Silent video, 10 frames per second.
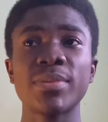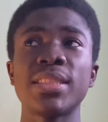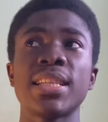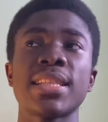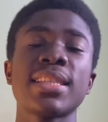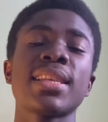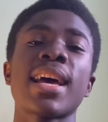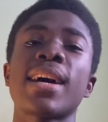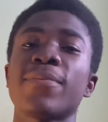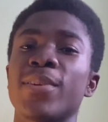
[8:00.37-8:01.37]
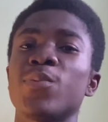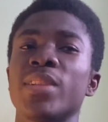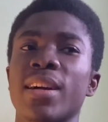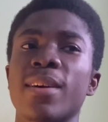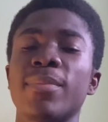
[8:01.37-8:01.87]
Yes, I had fun with
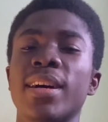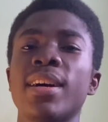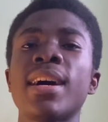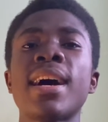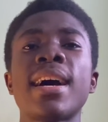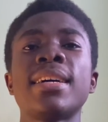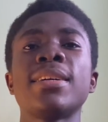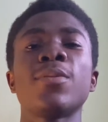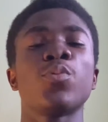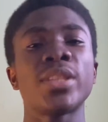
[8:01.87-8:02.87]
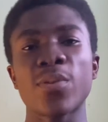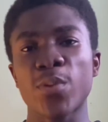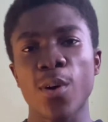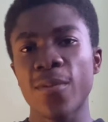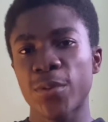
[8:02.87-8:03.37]
the camera. With the
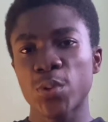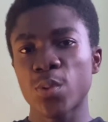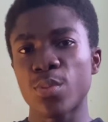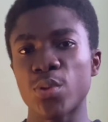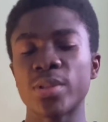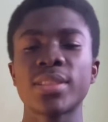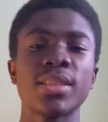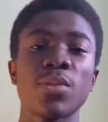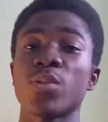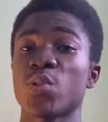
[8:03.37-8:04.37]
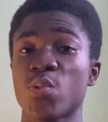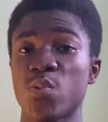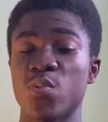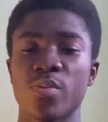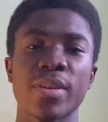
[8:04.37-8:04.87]
raw photo mode, it was
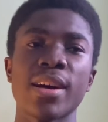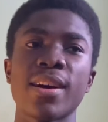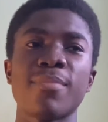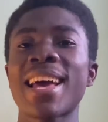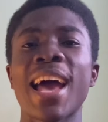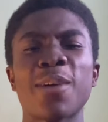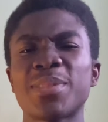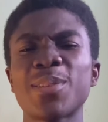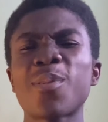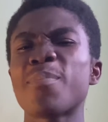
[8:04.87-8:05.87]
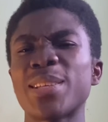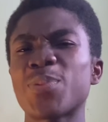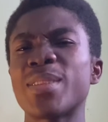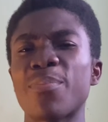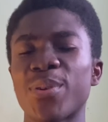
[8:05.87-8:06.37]
cool. I would say don't mess
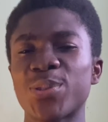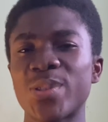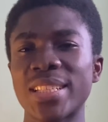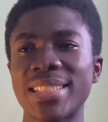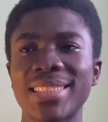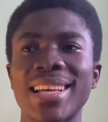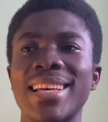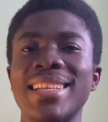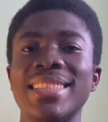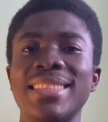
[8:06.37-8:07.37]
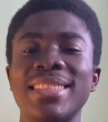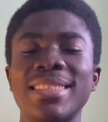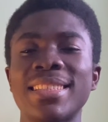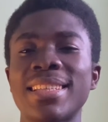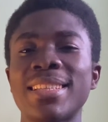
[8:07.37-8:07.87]
with the portrait and
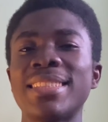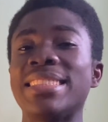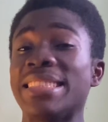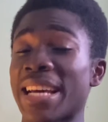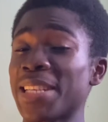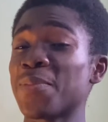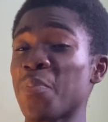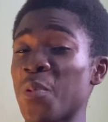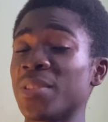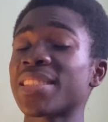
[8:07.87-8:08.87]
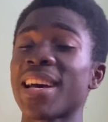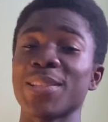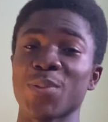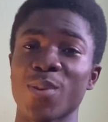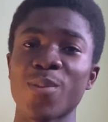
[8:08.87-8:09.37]
night modes
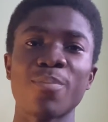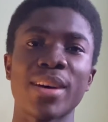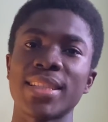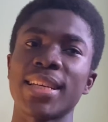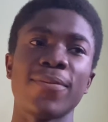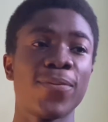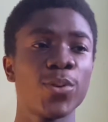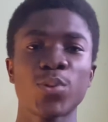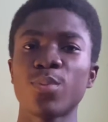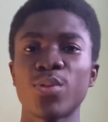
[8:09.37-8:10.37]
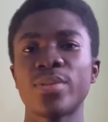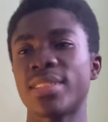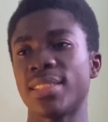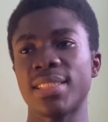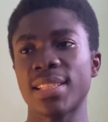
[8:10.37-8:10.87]
as well, but the photo mode
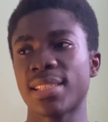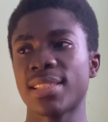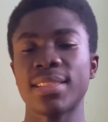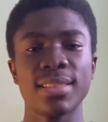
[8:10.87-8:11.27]
is just